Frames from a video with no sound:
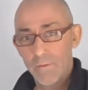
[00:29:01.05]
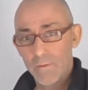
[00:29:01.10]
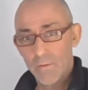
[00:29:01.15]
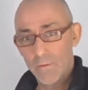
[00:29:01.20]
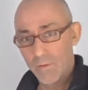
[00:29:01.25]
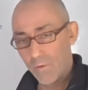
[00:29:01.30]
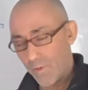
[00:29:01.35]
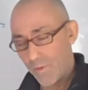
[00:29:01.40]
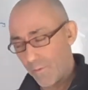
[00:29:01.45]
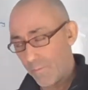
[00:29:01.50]

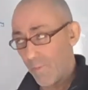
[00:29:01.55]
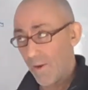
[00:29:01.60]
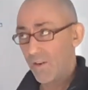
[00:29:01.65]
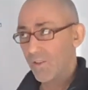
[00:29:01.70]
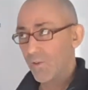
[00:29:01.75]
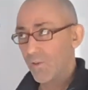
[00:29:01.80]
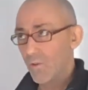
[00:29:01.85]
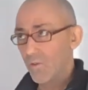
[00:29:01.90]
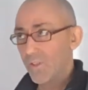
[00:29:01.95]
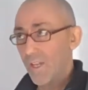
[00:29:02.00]
So the
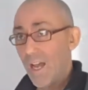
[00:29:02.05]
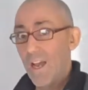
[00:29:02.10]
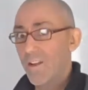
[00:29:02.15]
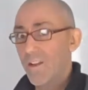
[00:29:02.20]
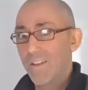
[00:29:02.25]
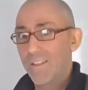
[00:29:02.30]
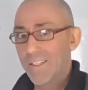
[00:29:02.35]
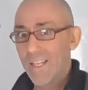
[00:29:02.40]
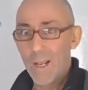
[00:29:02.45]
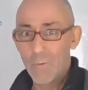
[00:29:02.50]
person goes, I
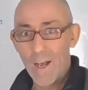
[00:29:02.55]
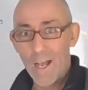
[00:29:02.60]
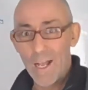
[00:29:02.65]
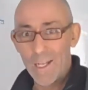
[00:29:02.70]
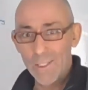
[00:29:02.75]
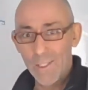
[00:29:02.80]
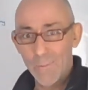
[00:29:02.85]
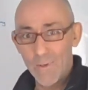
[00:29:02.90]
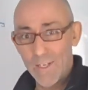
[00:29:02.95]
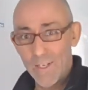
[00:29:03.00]
understand what
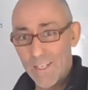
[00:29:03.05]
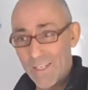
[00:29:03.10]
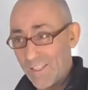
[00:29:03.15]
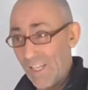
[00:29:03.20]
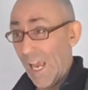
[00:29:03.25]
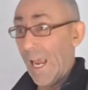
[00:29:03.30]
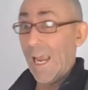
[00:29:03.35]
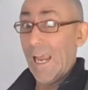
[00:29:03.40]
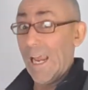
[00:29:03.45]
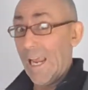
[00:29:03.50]
algebra
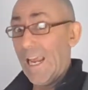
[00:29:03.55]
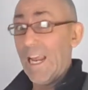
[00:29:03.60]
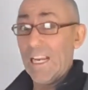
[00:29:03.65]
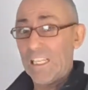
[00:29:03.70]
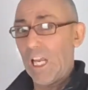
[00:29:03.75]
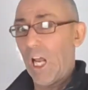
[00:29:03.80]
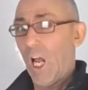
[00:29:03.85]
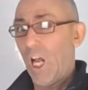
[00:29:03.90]
is. It's